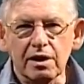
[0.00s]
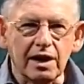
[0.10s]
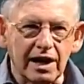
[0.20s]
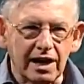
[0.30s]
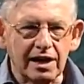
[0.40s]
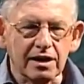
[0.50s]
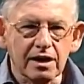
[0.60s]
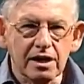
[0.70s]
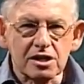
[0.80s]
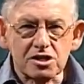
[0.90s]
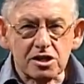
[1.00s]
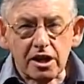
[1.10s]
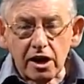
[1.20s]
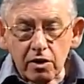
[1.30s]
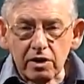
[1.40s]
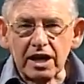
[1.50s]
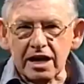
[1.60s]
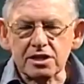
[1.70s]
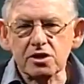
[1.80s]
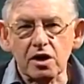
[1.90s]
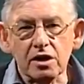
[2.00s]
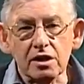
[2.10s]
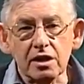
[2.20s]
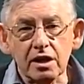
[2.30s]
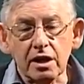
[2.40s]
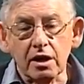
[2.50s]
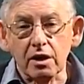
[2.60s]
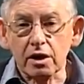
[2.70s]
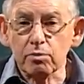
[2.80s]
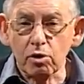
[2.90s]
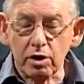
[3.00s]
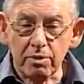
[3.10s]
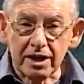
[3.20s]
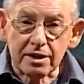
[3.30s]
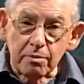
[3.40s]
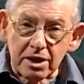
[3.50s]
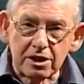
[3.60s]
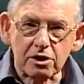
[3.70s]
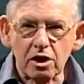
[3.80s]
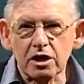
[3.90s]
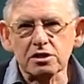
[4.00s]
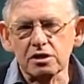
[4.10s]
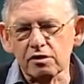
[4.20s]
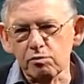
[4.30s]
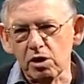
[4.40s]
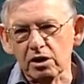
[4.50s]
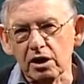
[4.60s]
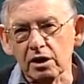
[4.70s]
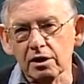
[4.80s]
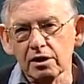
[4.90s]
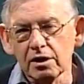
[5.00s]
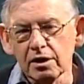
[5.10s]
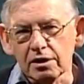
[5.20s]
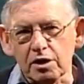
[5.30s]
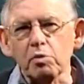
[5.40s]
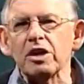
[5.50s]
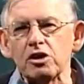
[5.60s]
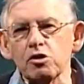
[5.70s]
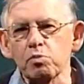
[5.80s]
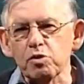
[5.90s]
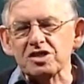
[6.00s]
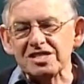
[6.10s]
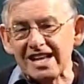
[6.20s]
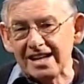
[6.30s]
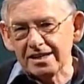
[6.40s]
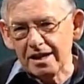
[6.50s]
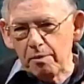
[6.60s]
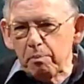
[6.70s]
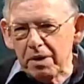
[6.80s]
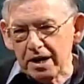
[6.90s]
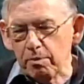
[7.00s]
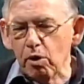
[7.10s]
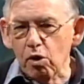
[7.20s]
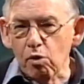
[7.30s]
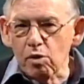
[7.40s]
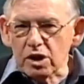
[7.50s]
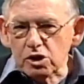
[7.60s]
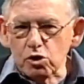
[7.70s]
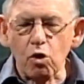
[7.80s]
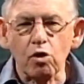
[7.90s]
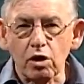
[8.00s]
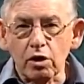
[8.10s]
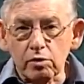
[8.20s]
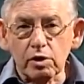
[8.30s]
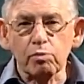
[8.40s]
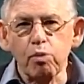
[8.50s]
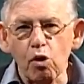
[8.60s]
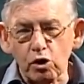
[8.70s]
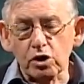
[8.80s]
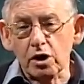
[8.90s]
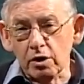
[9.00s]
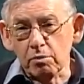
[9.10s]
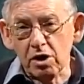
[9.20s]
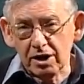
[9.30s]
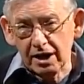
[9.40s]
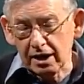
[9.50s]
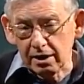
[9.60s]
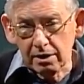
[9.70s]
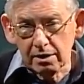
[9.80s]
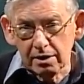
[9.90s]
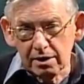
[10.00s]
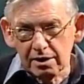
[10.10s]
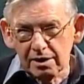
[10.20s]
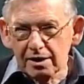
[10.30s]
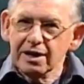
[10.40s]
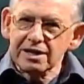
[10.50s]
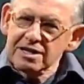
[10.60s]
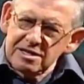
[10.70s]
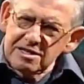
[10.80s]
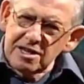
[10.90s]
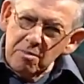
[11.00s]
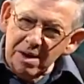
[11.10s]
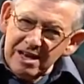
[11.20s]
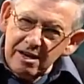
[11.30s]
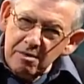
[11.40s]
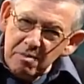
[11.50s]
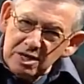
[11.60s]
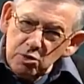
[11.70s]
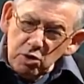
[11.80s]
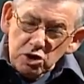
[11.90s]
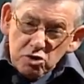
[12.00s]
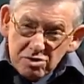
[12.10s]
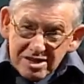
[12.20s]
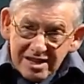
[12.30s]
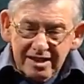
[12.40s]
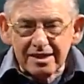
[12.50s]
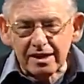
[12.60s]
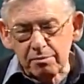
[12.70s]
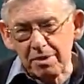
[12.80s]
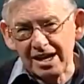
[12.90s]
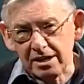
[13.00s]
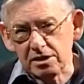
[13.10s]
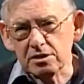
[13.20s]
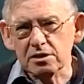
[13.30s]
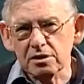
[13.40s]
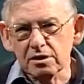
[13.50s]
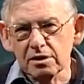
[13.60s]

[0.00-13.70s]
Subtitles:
And slowly I started thinking a lot more about the methodology of modeling. That when you present a paper or a talk or a report on modeling, it isn't so much what you did that matters.